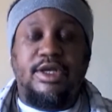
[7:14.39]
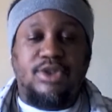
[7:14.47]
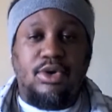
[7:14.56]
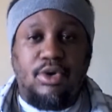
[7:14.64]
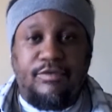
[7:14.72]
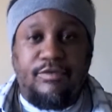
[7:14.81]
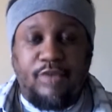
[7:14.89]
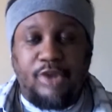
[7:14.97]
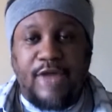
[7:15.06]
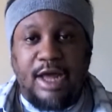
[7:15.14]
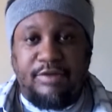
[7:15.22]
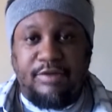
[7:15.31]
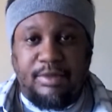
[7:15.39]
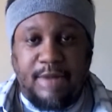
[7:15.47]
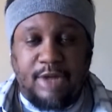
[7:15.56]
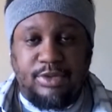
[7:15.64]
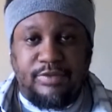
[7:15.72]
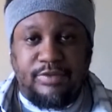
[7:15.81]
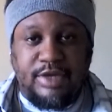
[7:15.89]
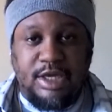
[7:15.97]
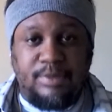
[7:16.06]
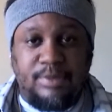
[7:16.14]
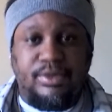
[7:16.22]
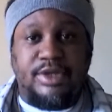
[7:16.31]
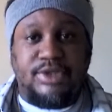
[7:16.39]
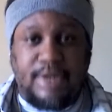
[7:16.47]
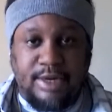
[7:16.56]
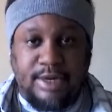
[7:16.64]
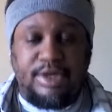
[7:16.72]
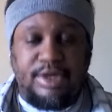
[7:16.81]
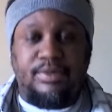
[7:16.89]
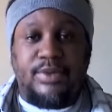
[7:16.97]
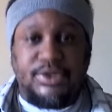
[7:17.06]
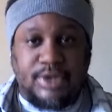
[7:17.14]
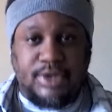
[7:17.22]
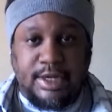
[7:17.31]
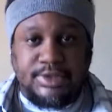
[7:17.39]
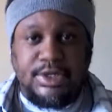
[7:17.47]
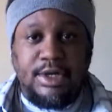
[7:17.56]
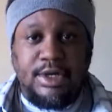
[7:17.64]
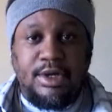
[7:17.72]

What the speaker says: is going to go forth out of a mouth of a Hebrew Israelite or Hebrew Israelites.